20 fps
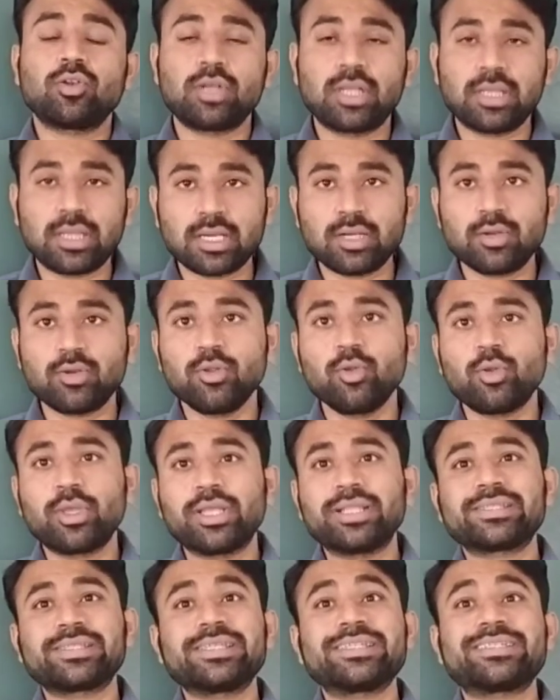whether you
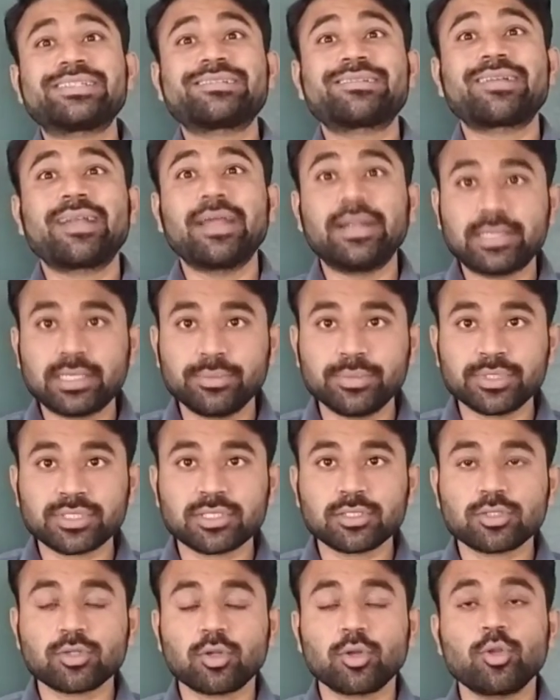can say strident
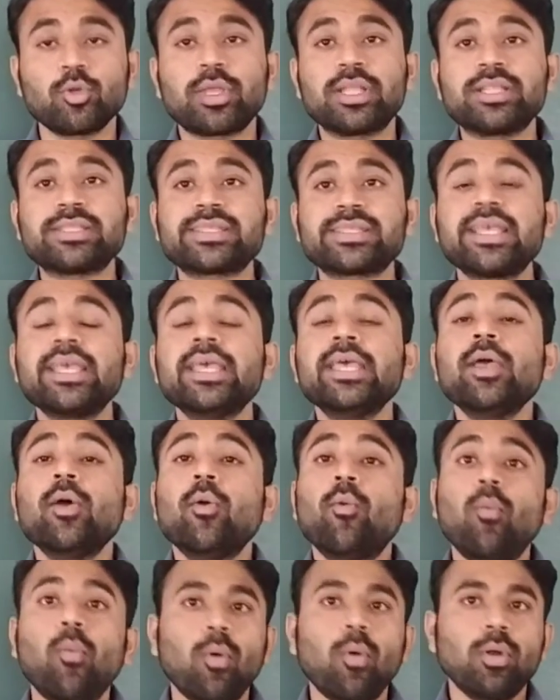muscles or you can say
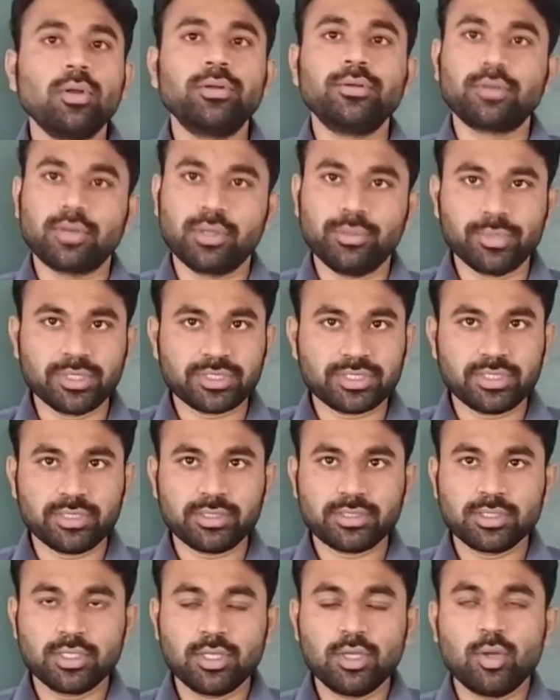voluntary
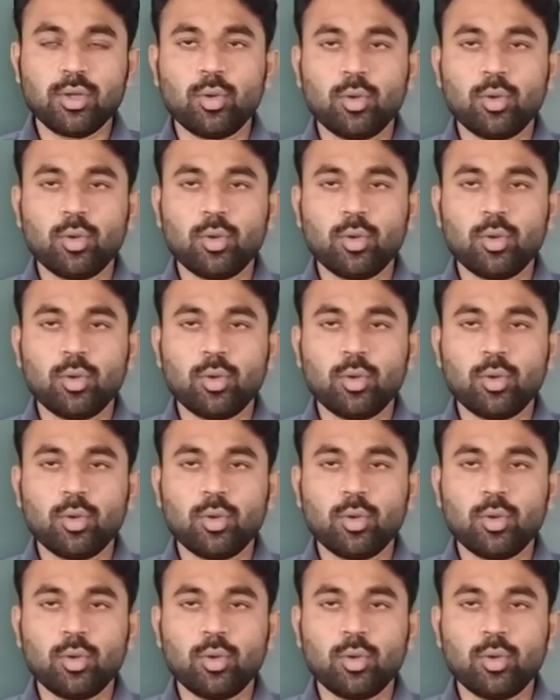muscles.